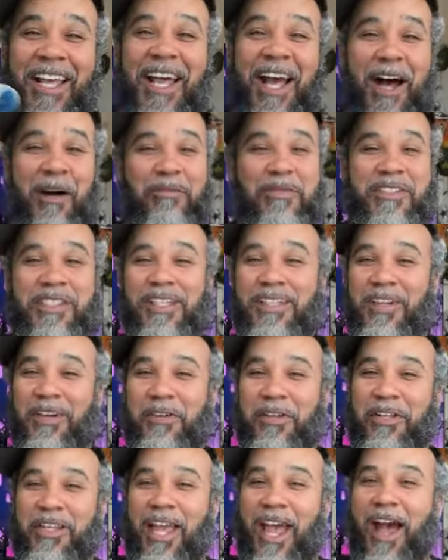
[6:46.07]
I'm sitting
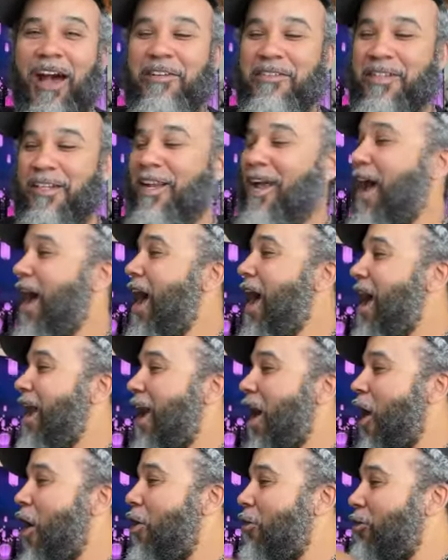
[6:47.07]
on the couch and I had
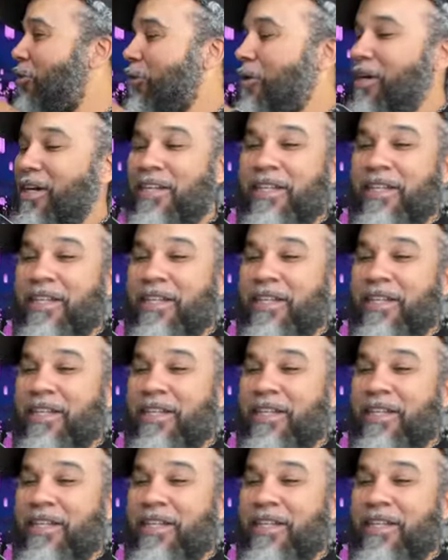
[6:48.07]
all three